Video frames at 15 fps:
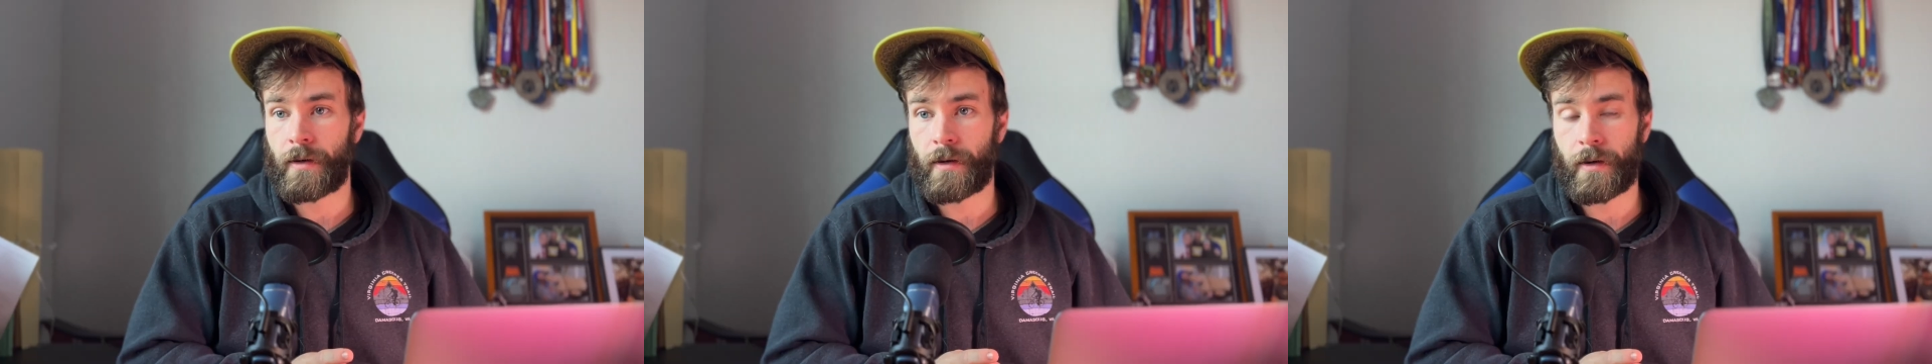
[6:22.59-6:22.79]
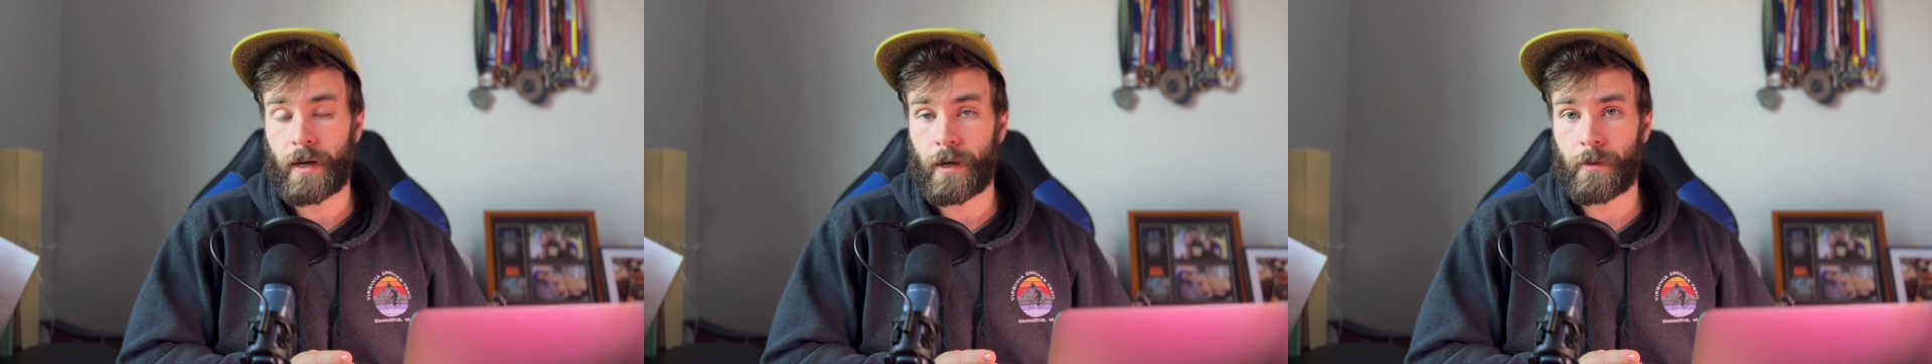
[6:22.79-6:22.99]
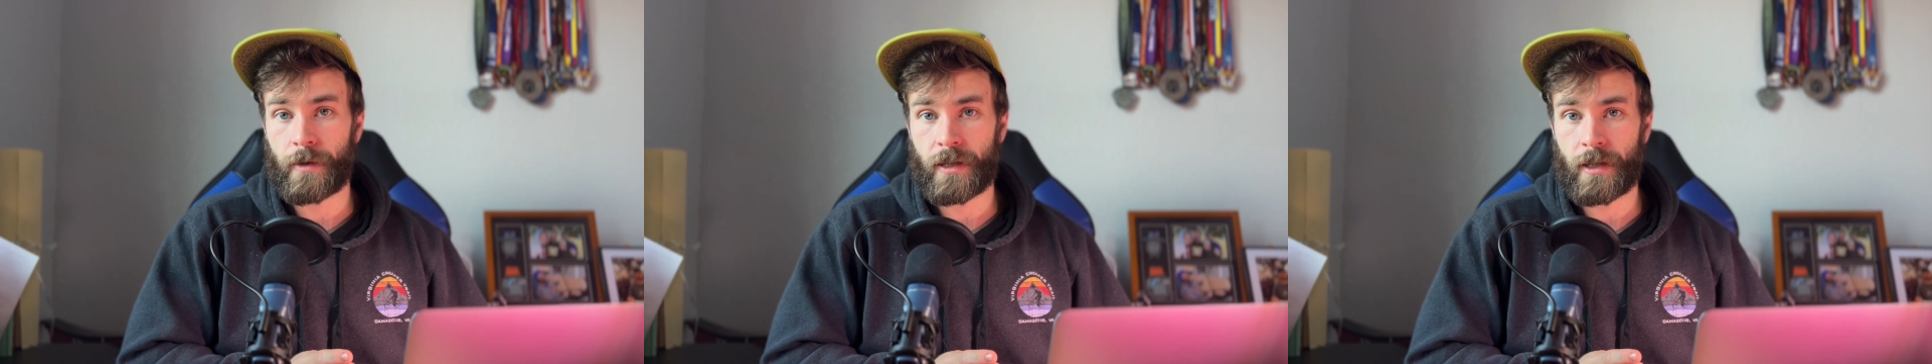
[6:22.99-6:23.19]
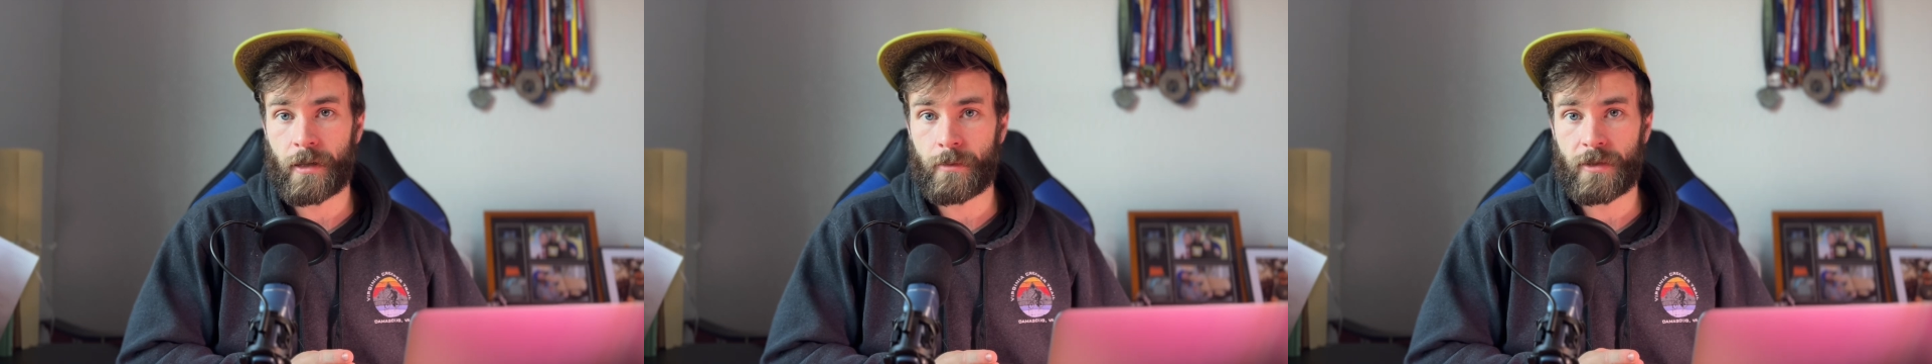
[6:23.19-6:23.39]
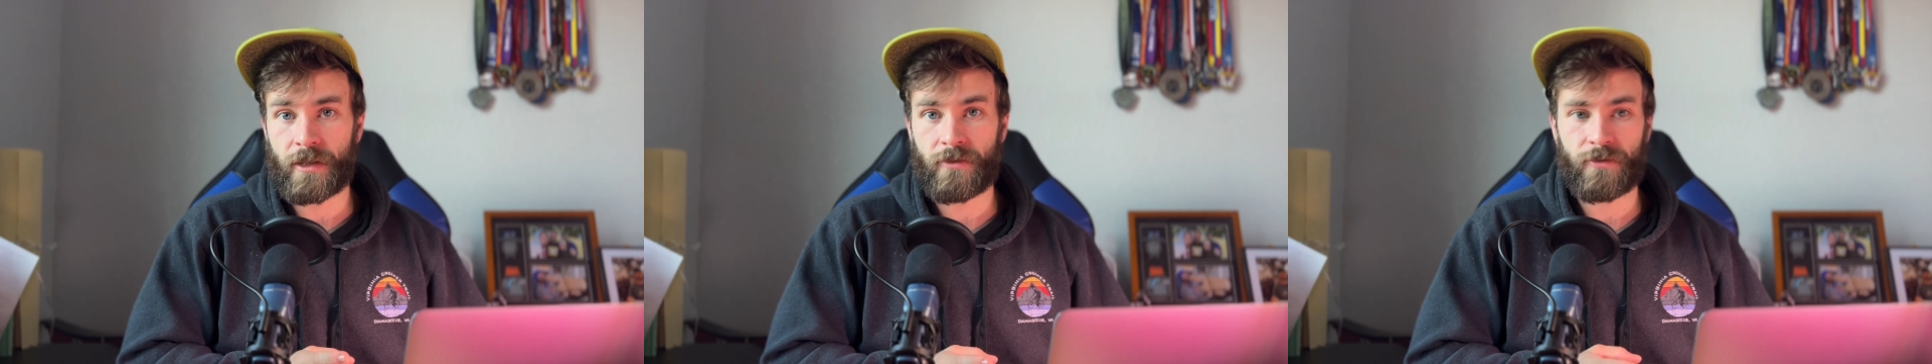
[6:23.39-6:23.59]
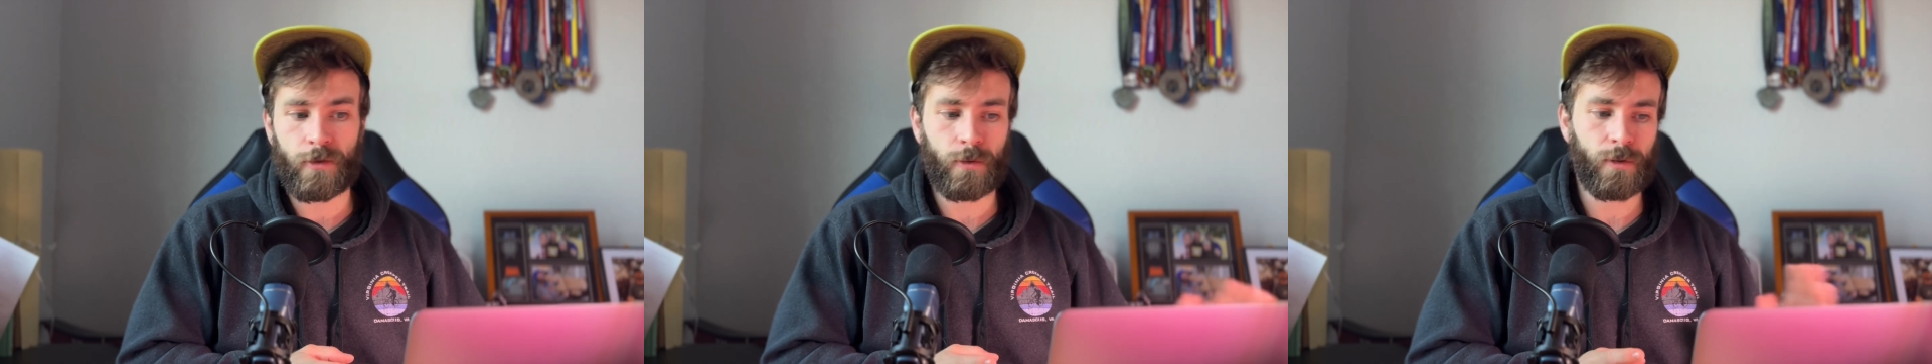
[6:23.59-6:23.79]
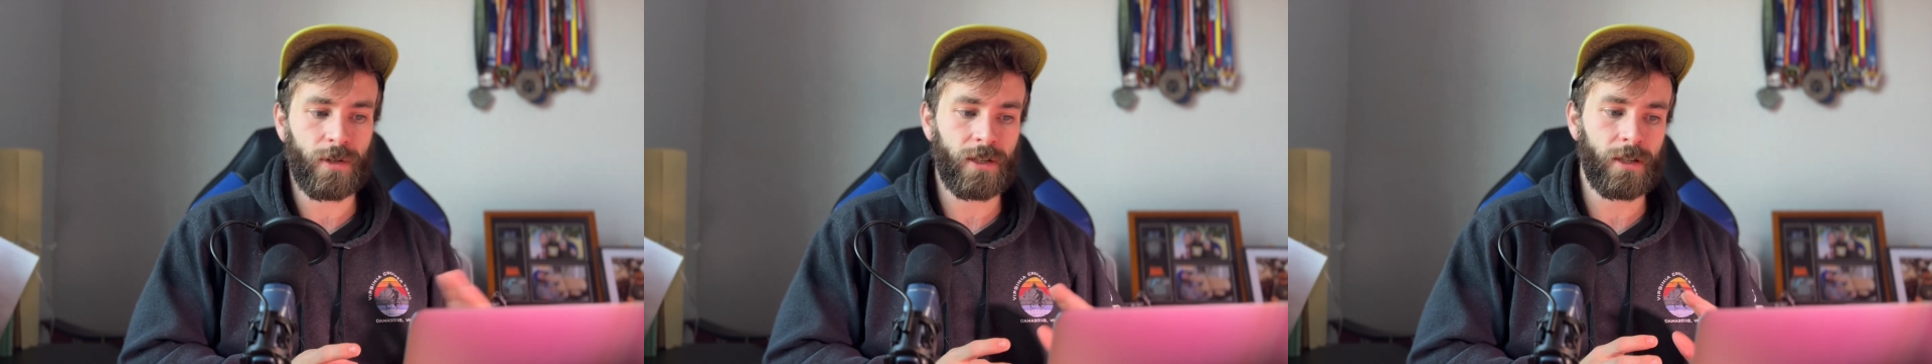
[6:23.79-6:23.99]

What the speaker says: Now, when it comes to fueling,